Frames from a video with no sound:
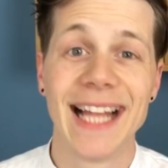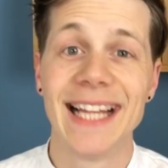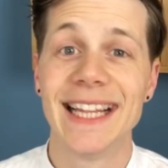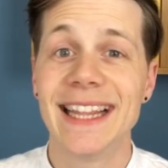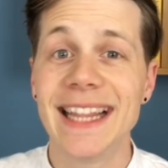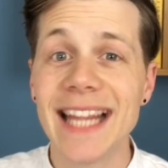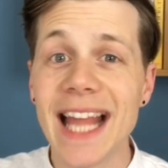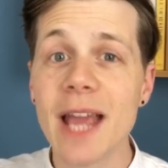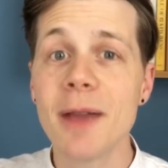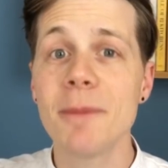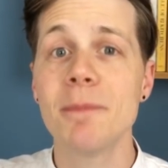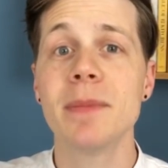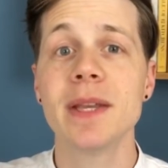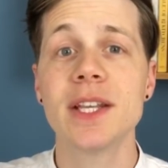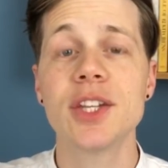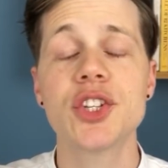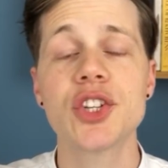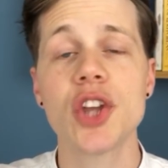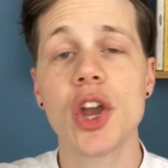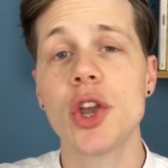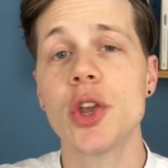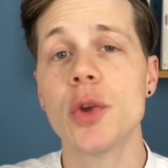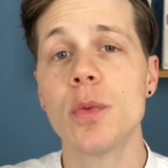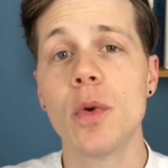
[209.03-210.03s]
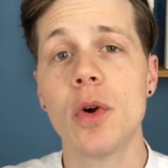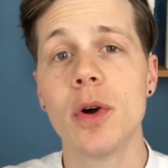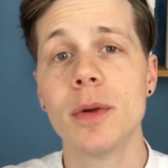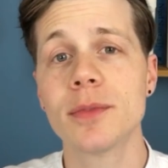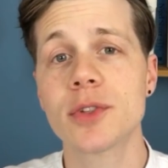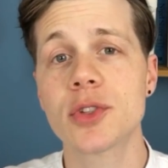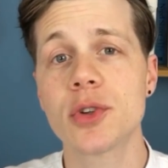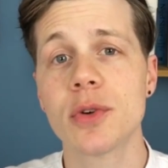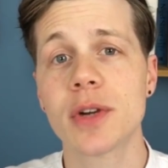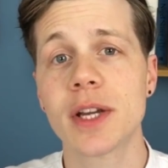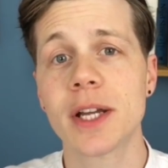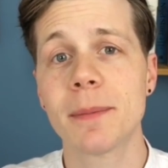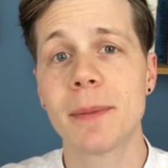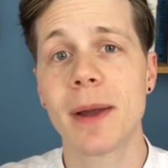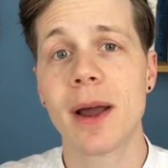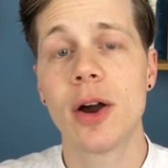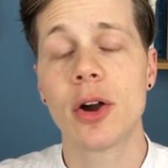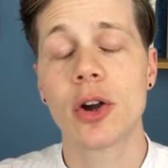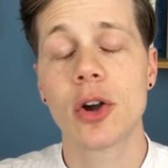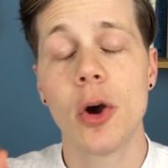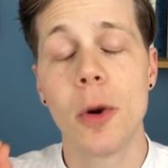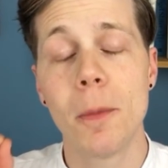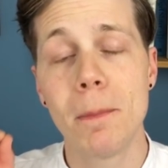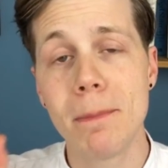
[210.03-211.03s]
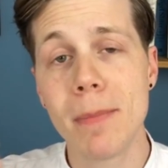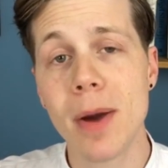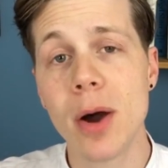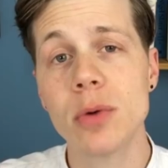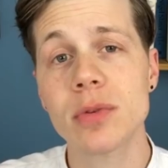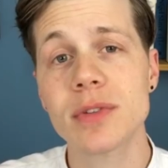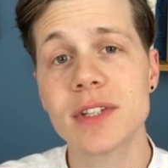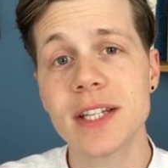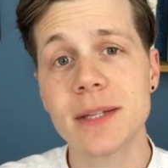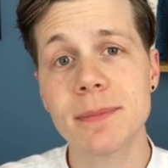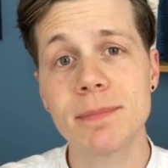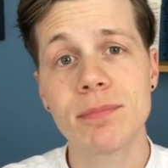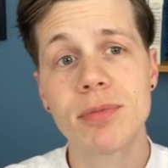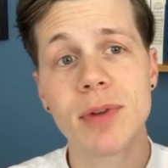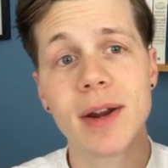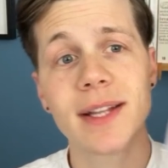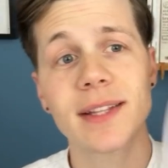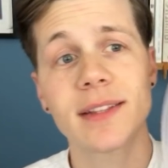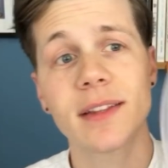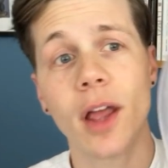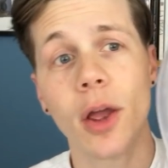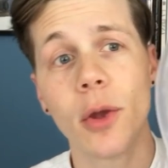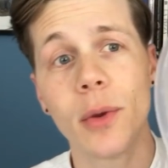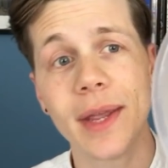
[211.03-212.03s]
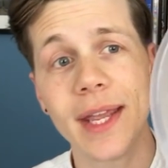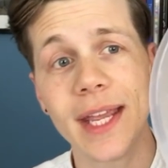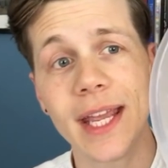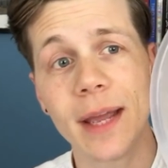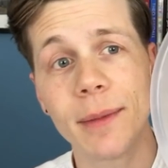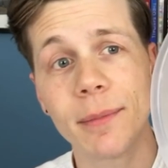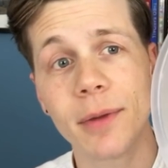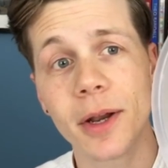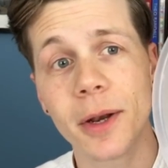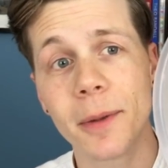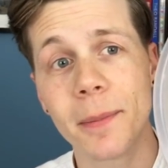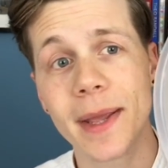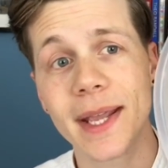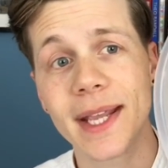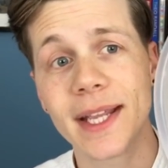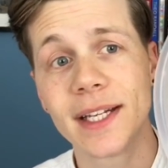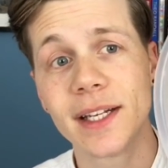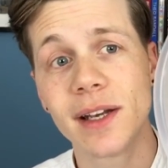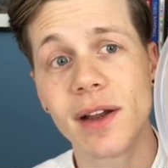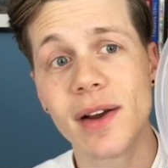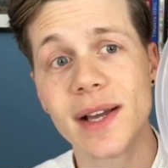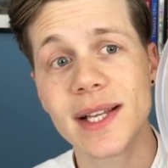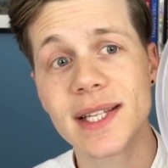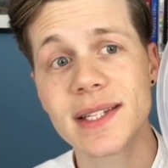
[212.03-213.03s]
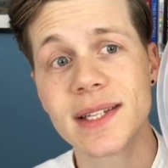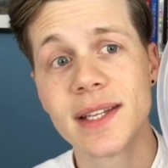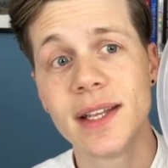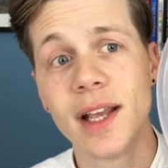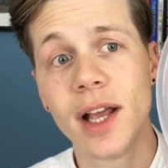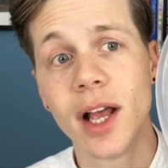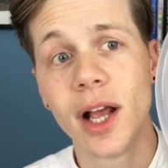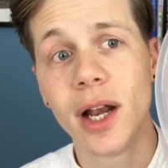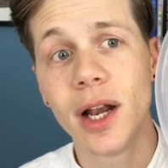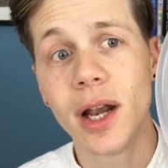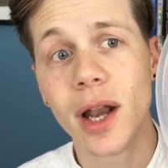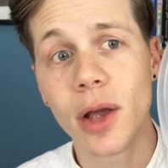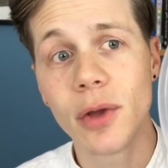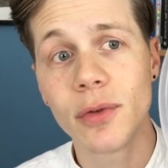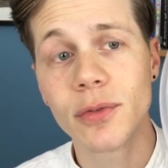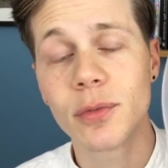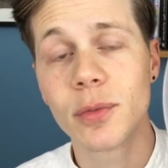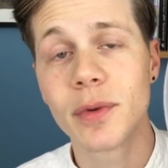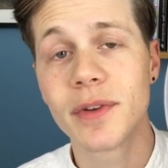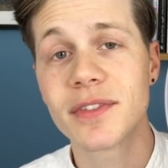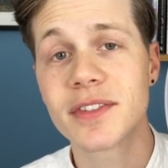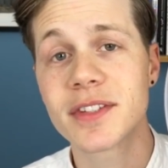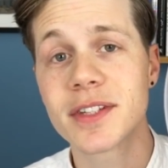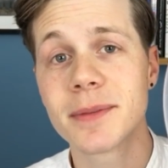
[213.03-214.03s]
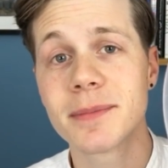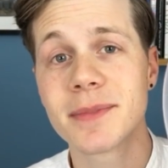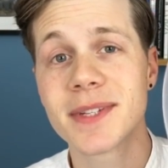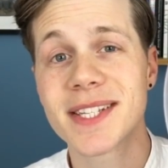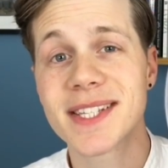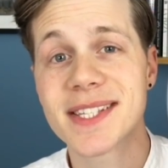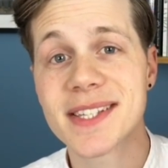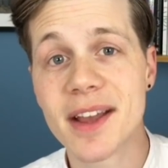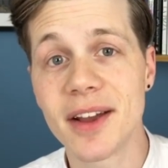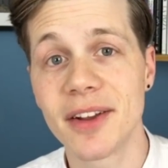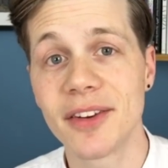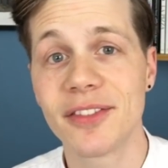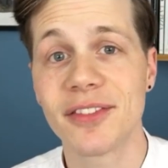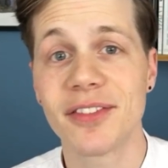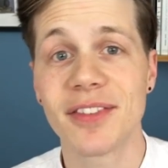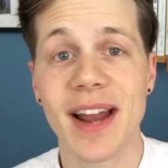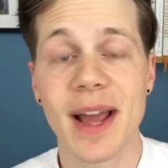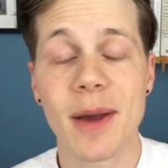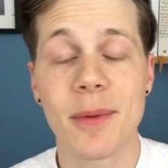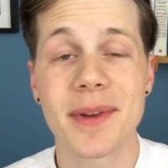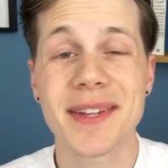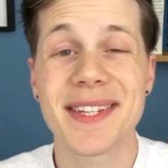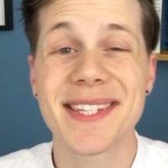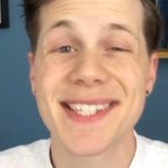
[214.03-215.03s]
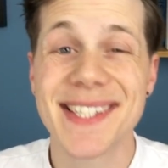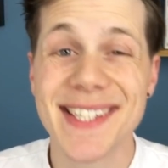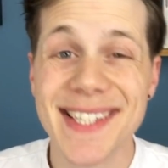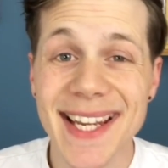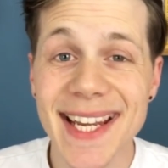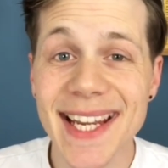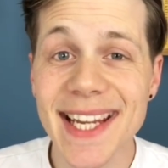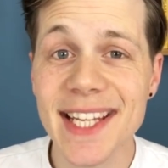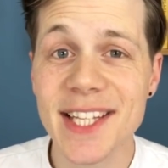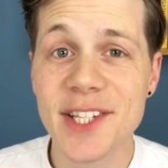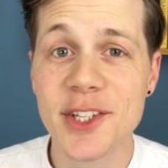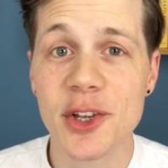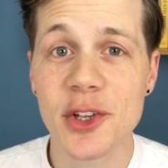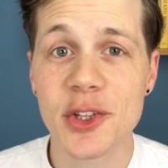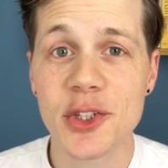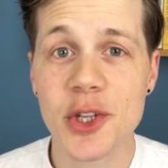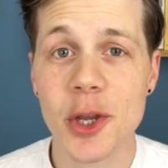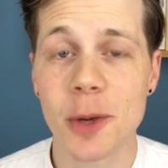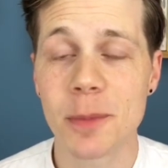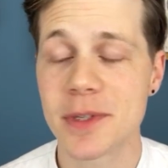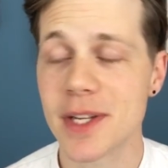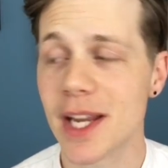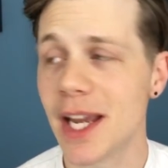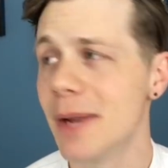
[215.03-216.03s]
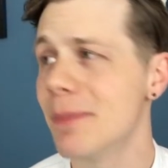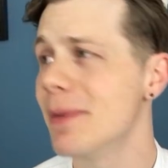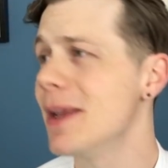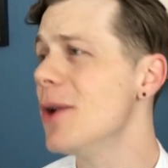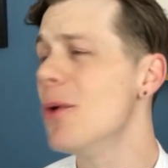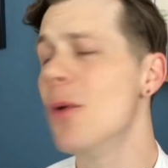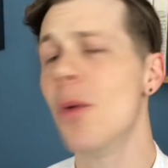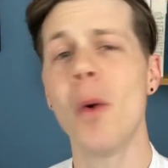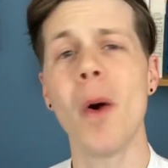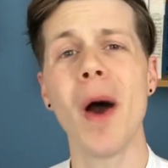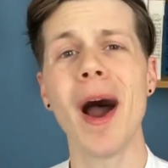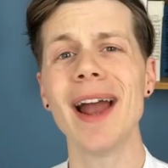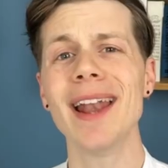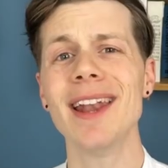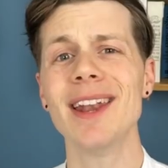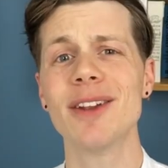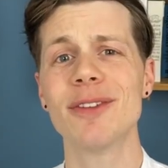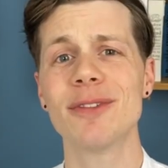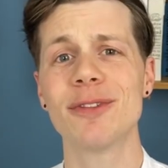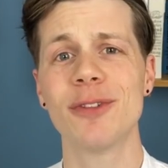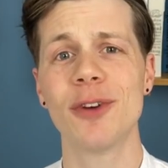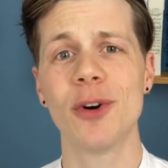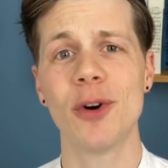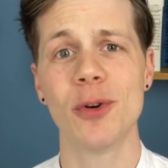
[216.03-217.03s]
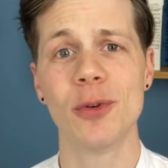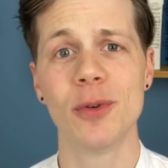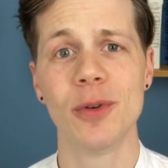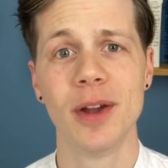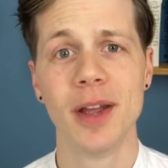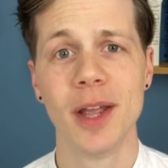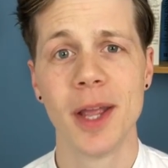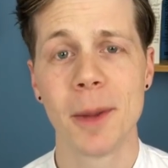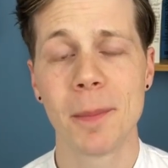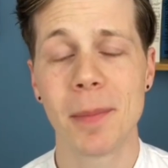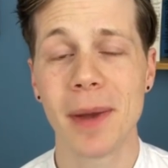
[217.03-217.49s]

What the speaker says: Let me show you what I'm talking about. I've got a malted bread dough here. I'm going to make a nice loaf with some sunflower seeds on top. It's going to be wonderful.